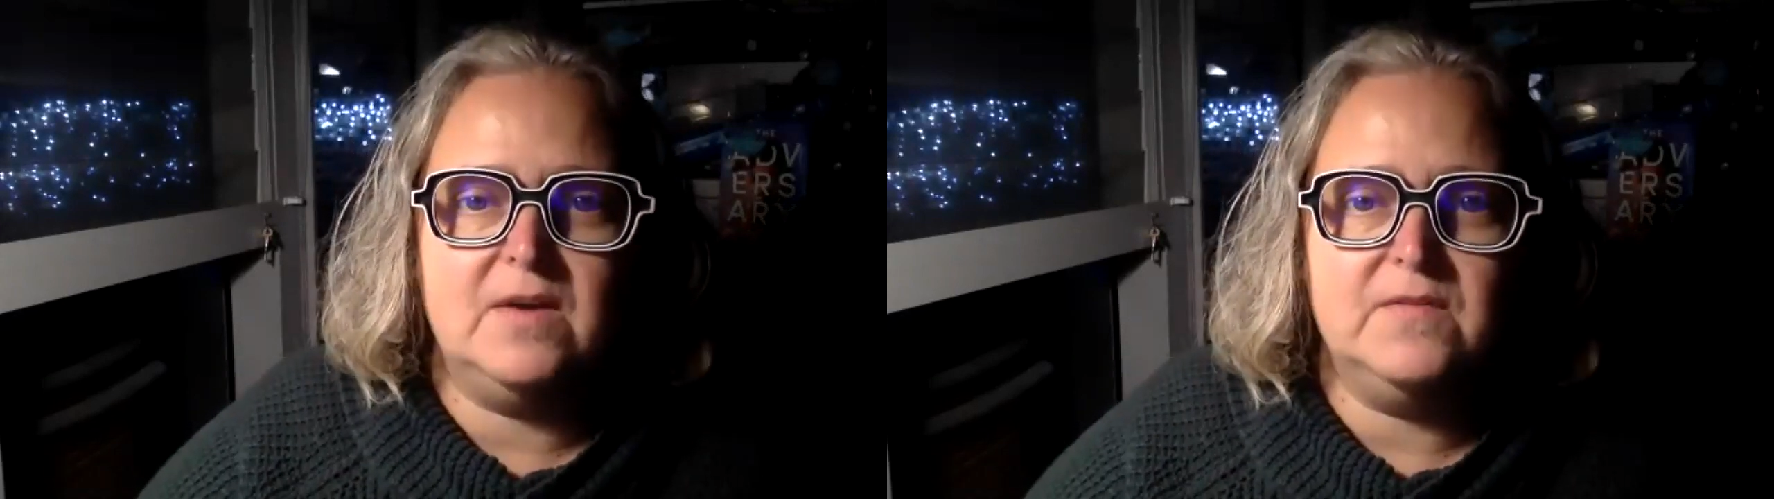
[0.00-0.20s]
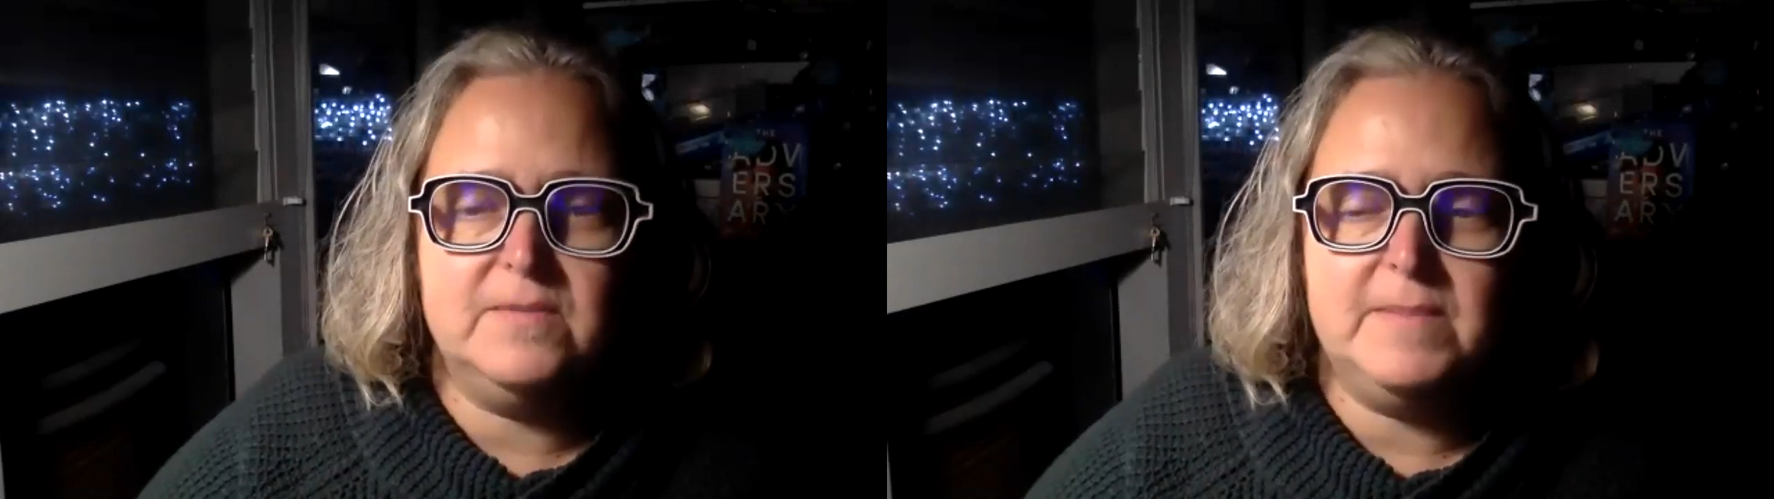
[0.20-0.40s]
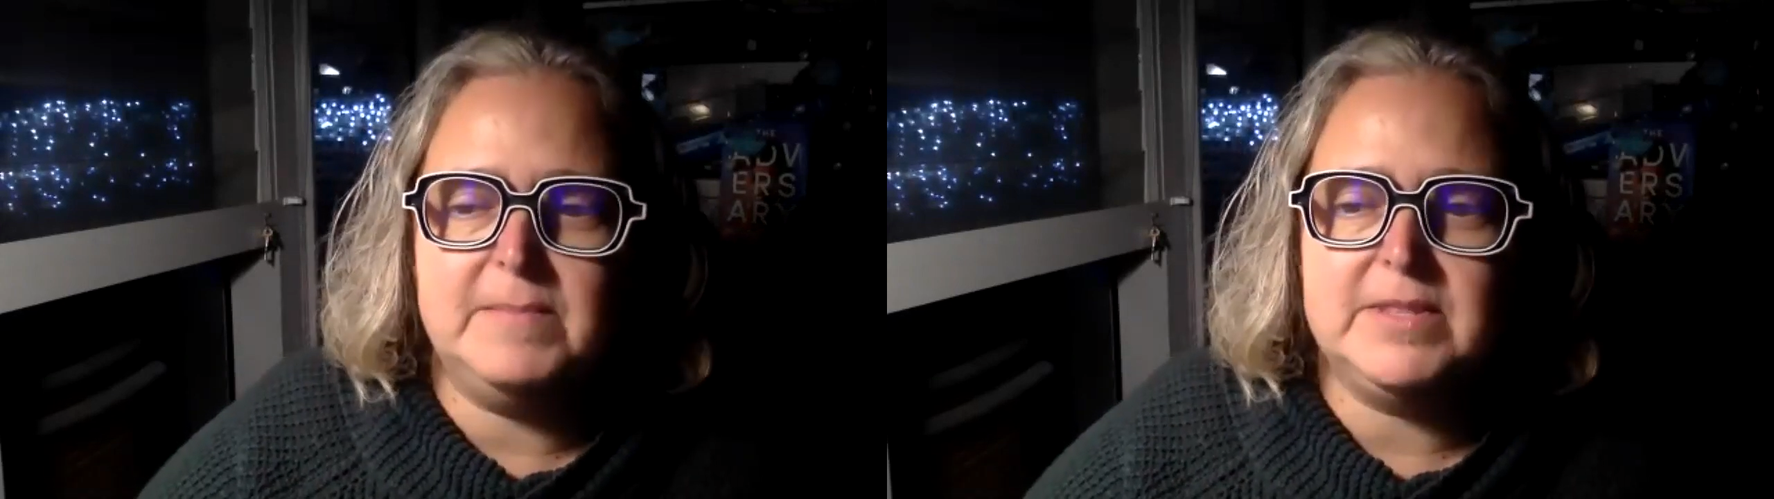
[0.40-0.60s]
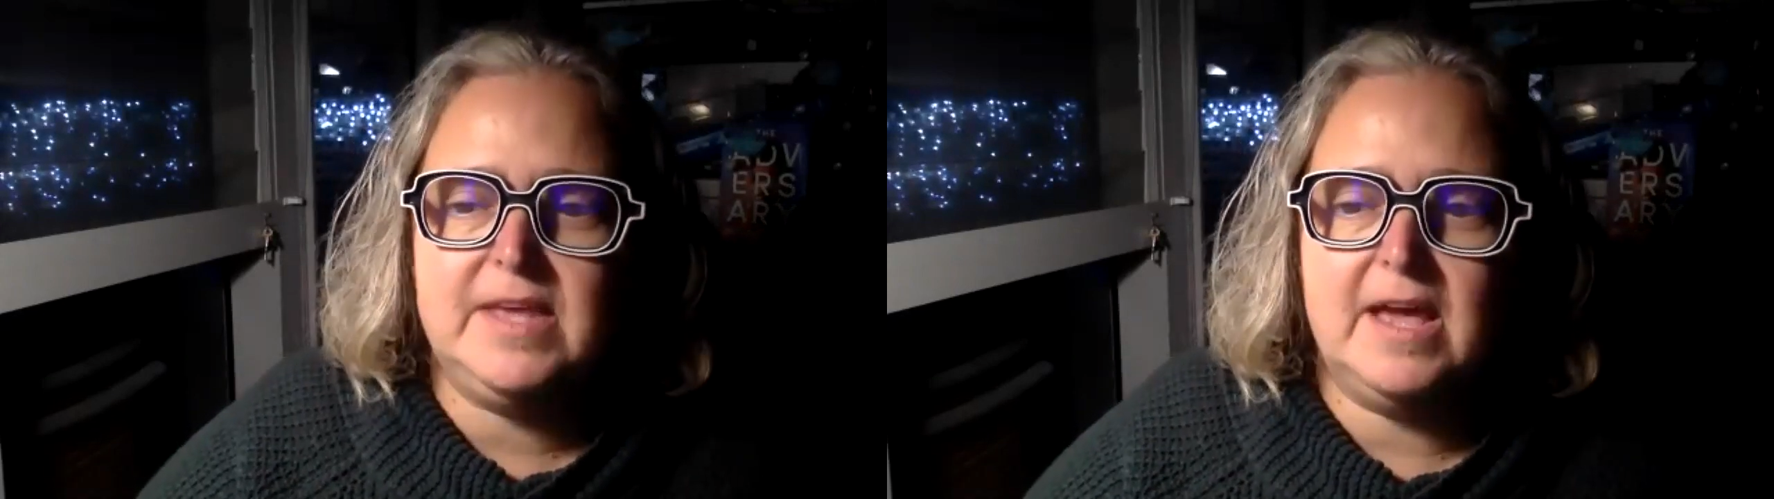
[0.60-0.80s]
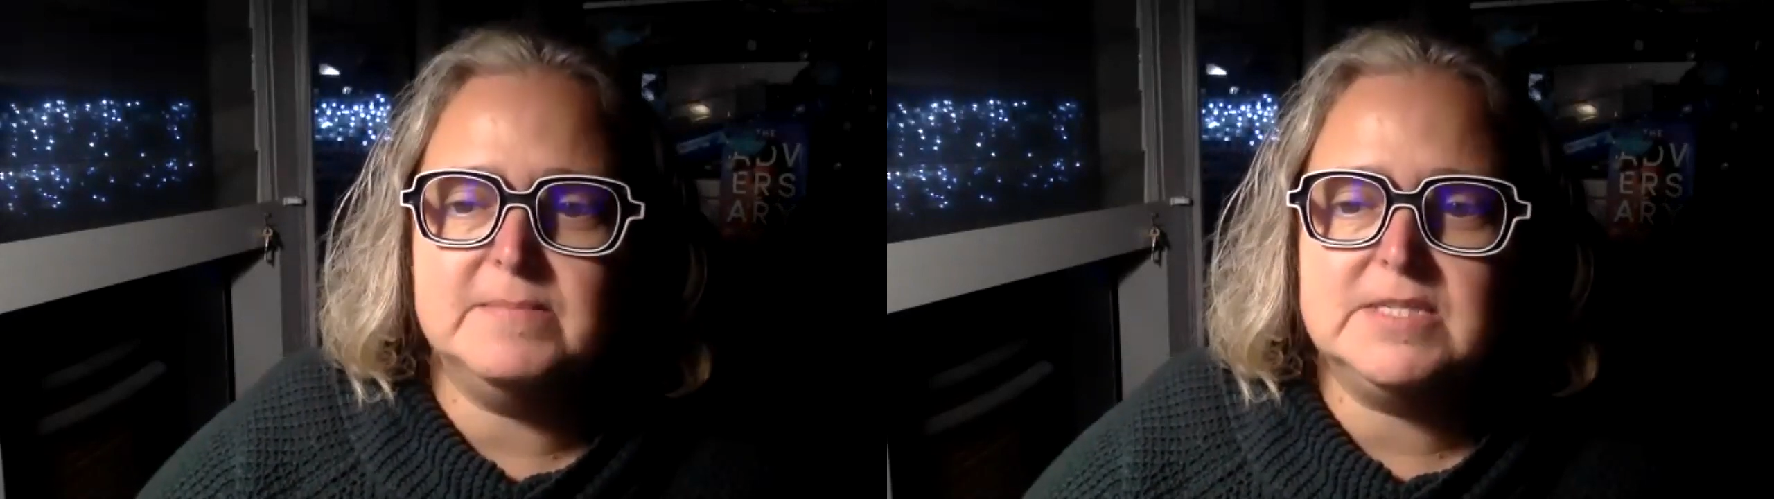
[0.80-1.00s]
of the mammoth
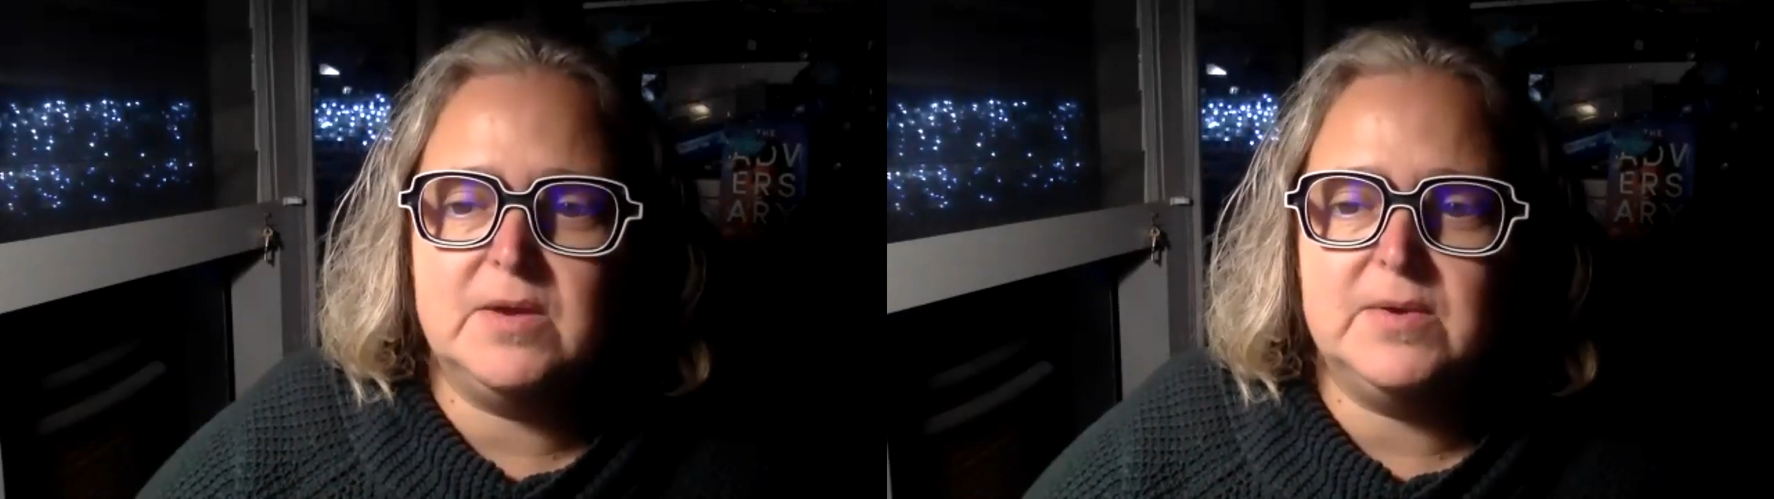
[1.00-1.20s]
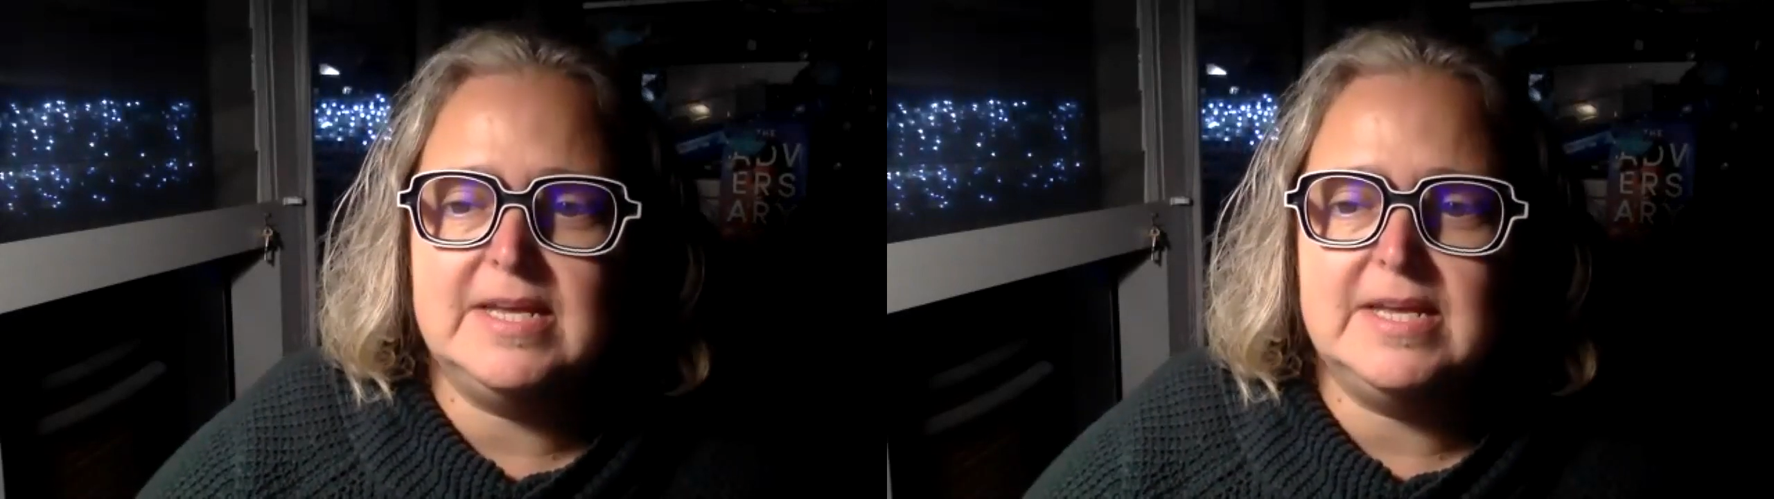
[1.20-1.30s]
came so